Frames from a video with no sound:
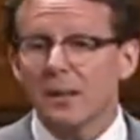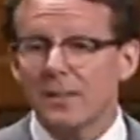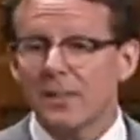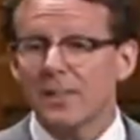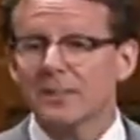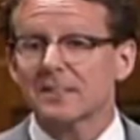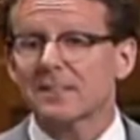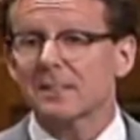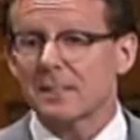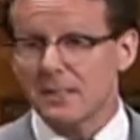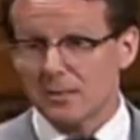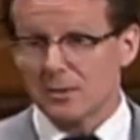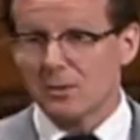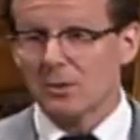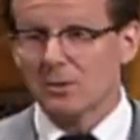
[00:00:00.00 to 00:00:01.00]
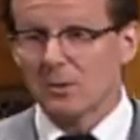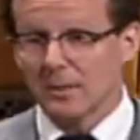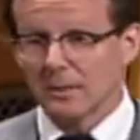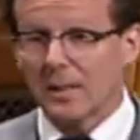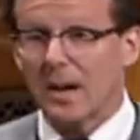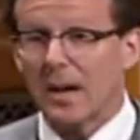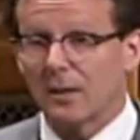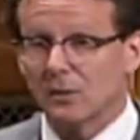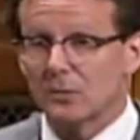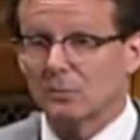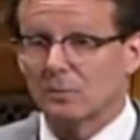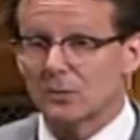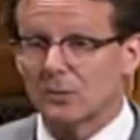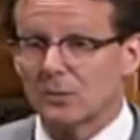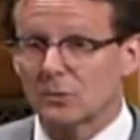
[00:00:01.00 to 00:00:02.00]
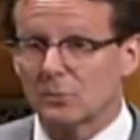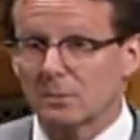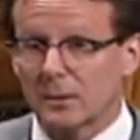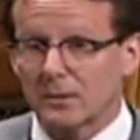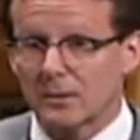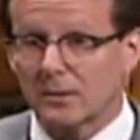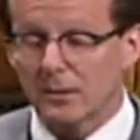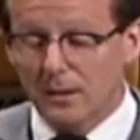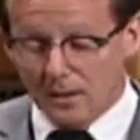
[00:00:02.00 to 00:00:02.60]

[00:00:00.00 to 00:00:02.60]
this issue in the House, Mr. Speaker.